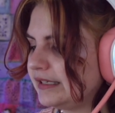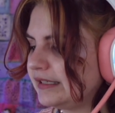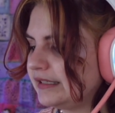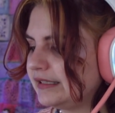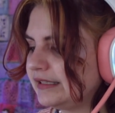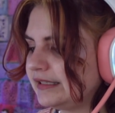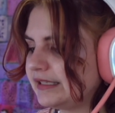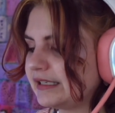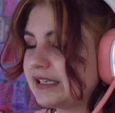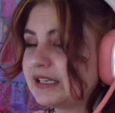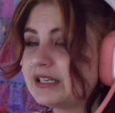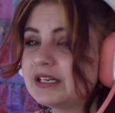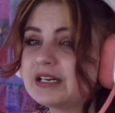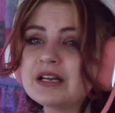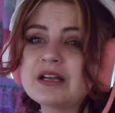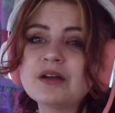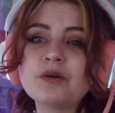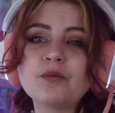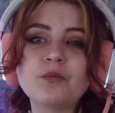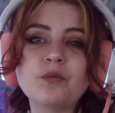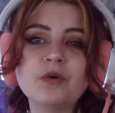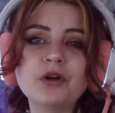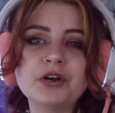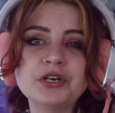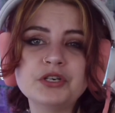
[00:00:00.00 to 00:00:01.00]
did
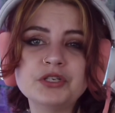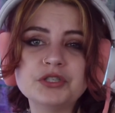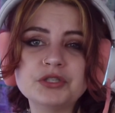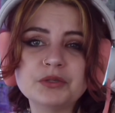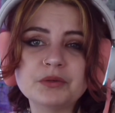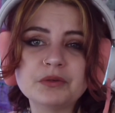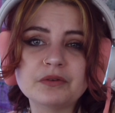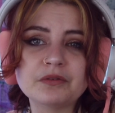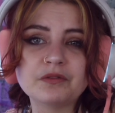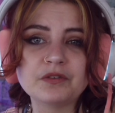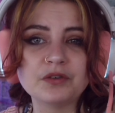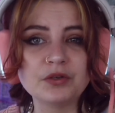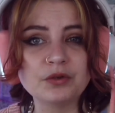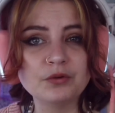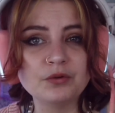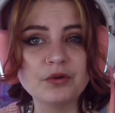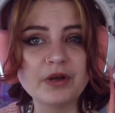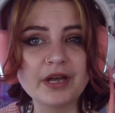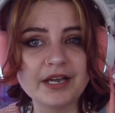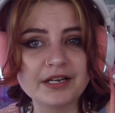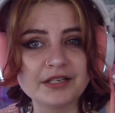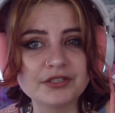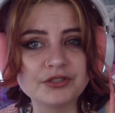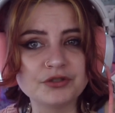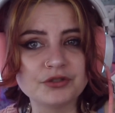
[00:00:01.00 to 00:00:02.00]
want to do a few
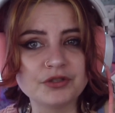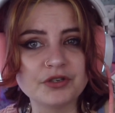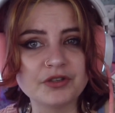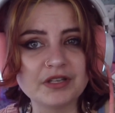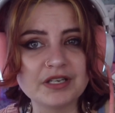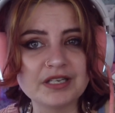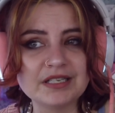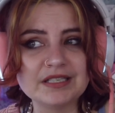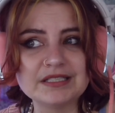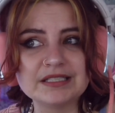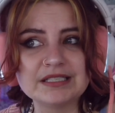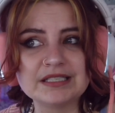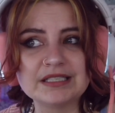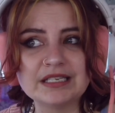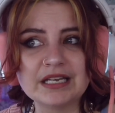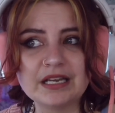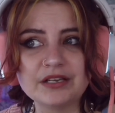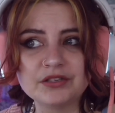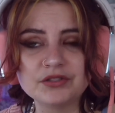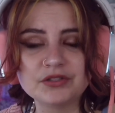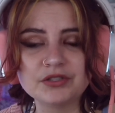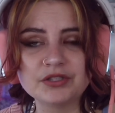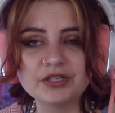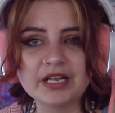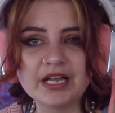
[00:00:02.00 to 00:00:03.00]
extra things
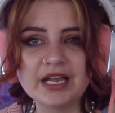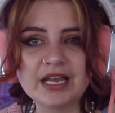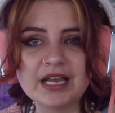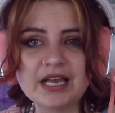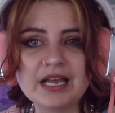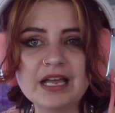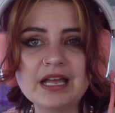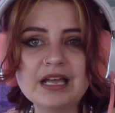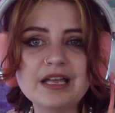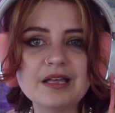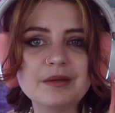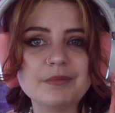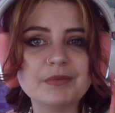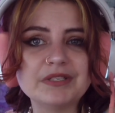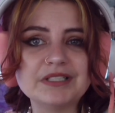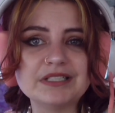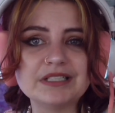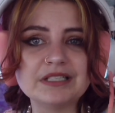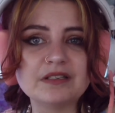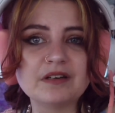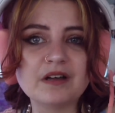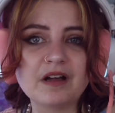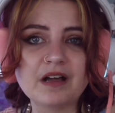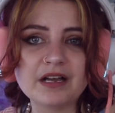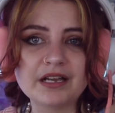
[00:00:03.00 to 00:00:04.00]
yesterday, but
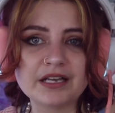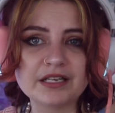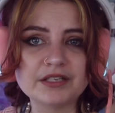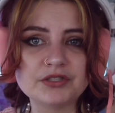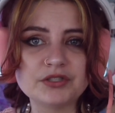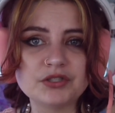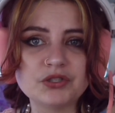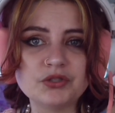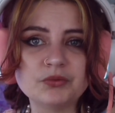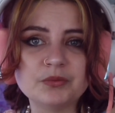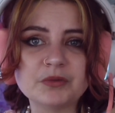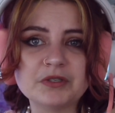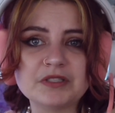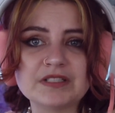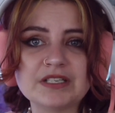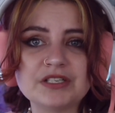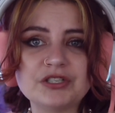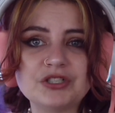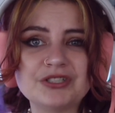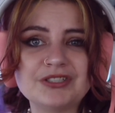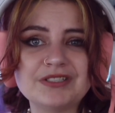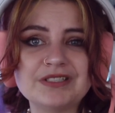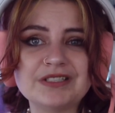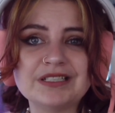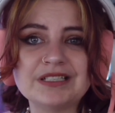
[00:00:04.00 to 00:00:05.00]
did not get to because I
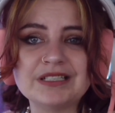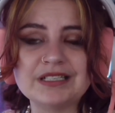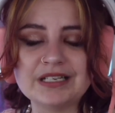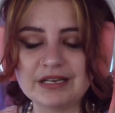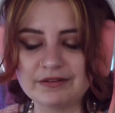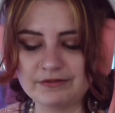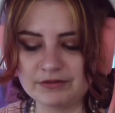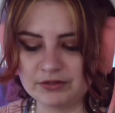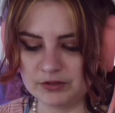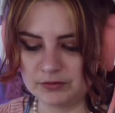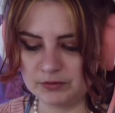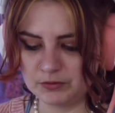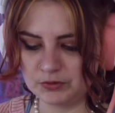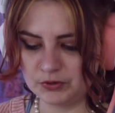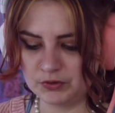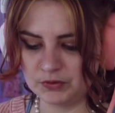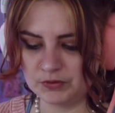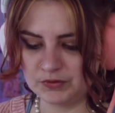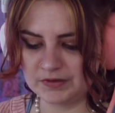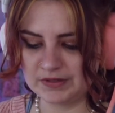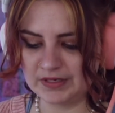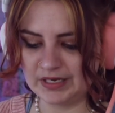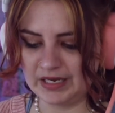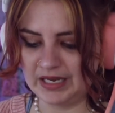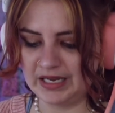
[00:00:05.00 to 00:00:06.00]
just didn't have the
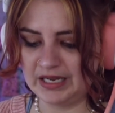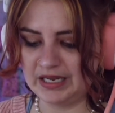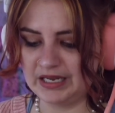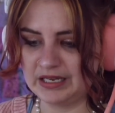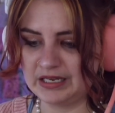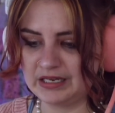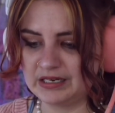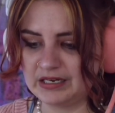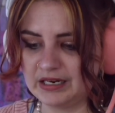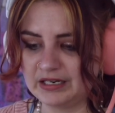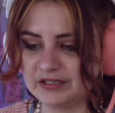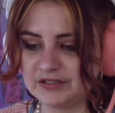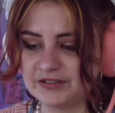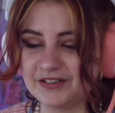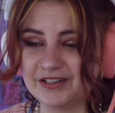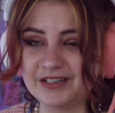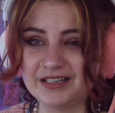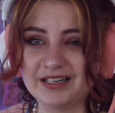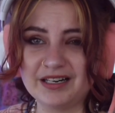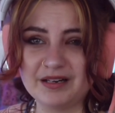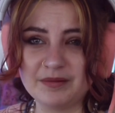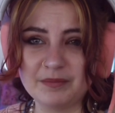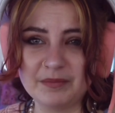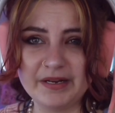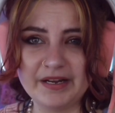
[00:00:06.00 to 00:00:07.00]
spoons, and I started
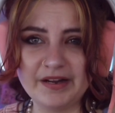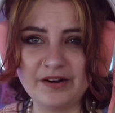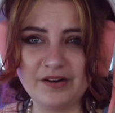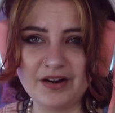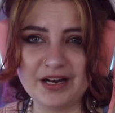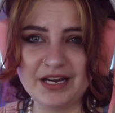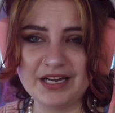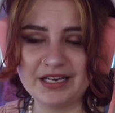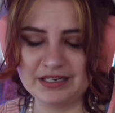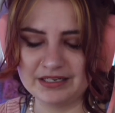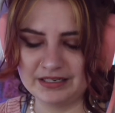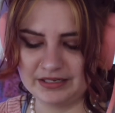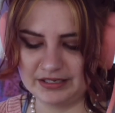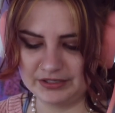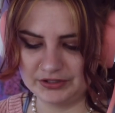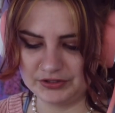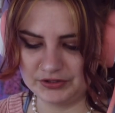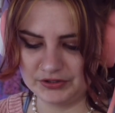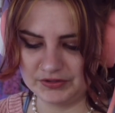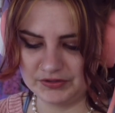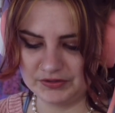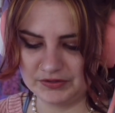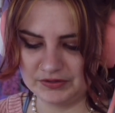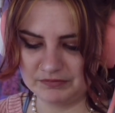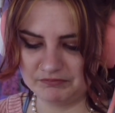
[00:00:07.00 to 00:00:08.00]
getting a migraine, and I
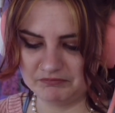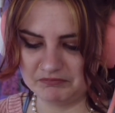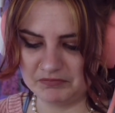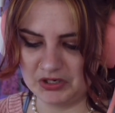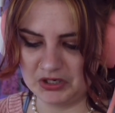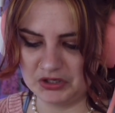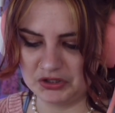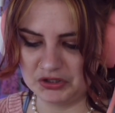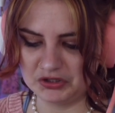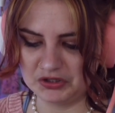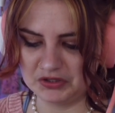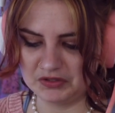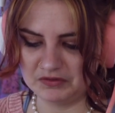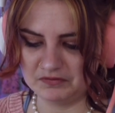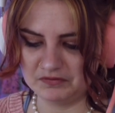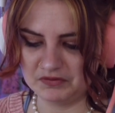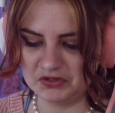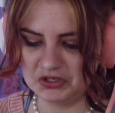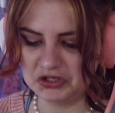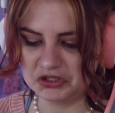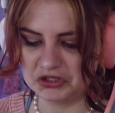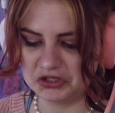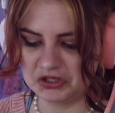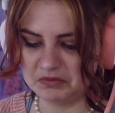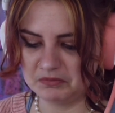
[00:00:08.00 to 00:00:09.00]
just didn't
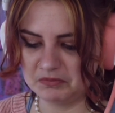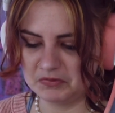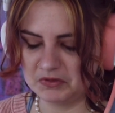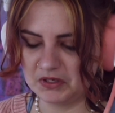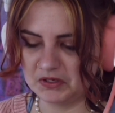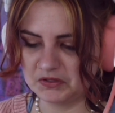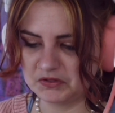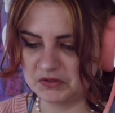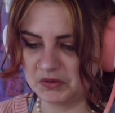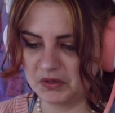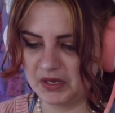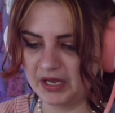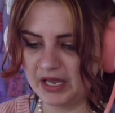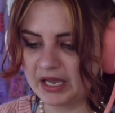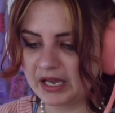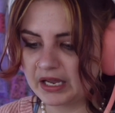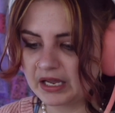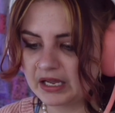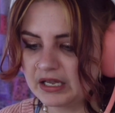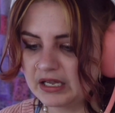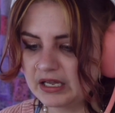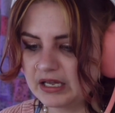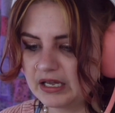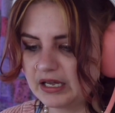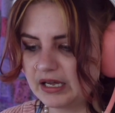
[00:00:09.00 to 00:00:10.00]
finish it. That's okay.
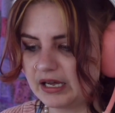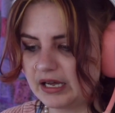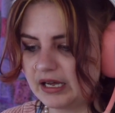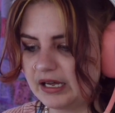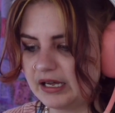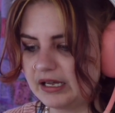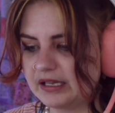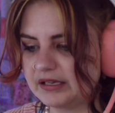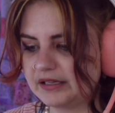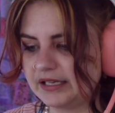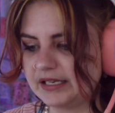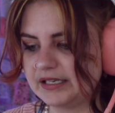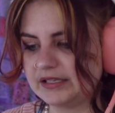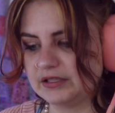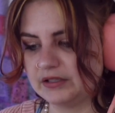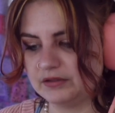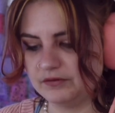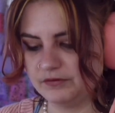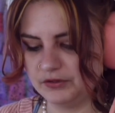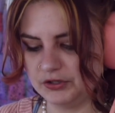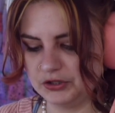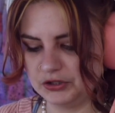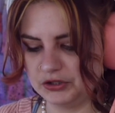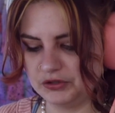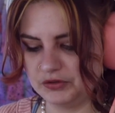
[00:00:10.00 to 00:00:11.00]
Like didn't
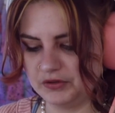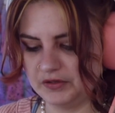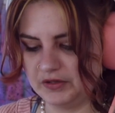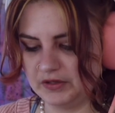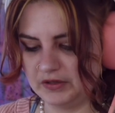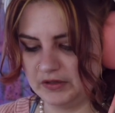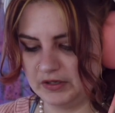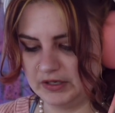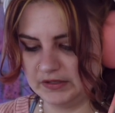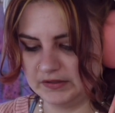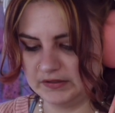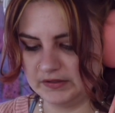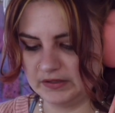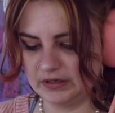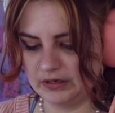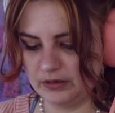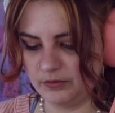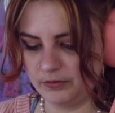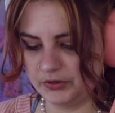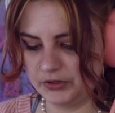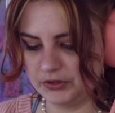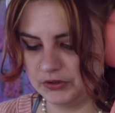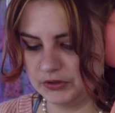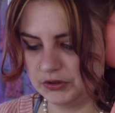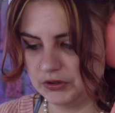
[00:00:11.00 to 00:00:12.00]
finish doing the things that I
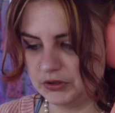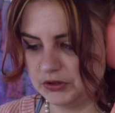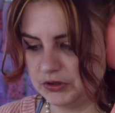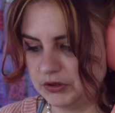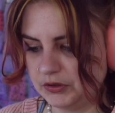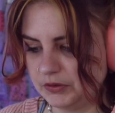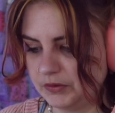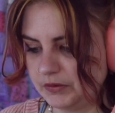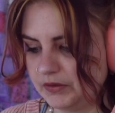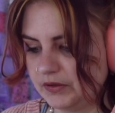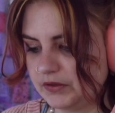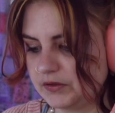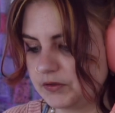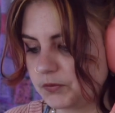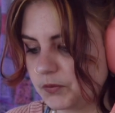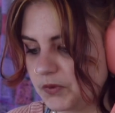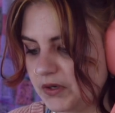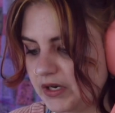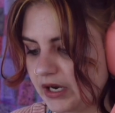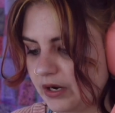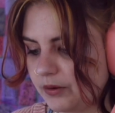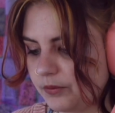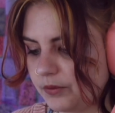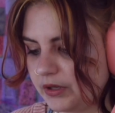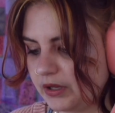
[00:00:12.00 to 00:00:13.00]
wanted to do. This
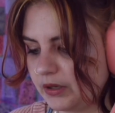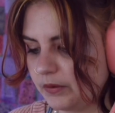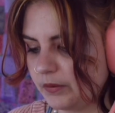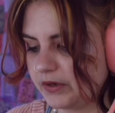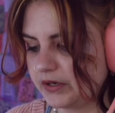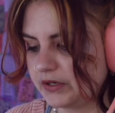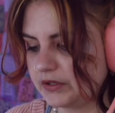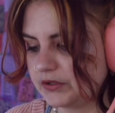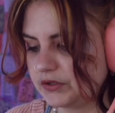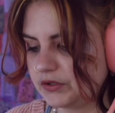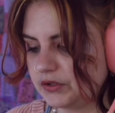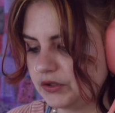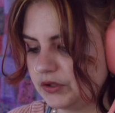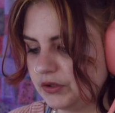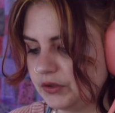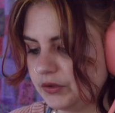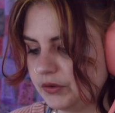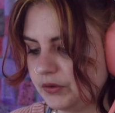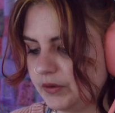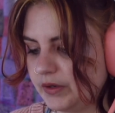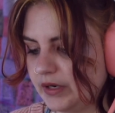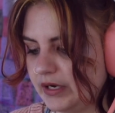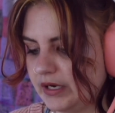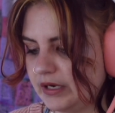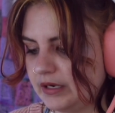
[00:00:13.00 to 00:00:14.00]
week I really wanted to